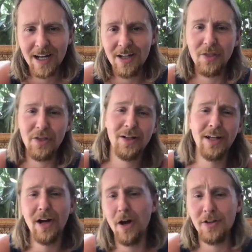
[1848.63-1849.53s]
You think
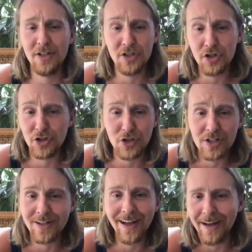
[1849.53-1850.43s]
like, oh, this is just
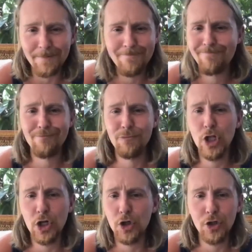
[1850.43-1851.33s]
this like
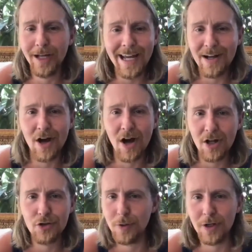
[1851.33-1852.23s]
little
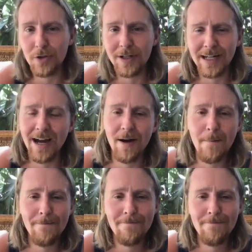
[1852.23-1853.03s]
anon Twitter account.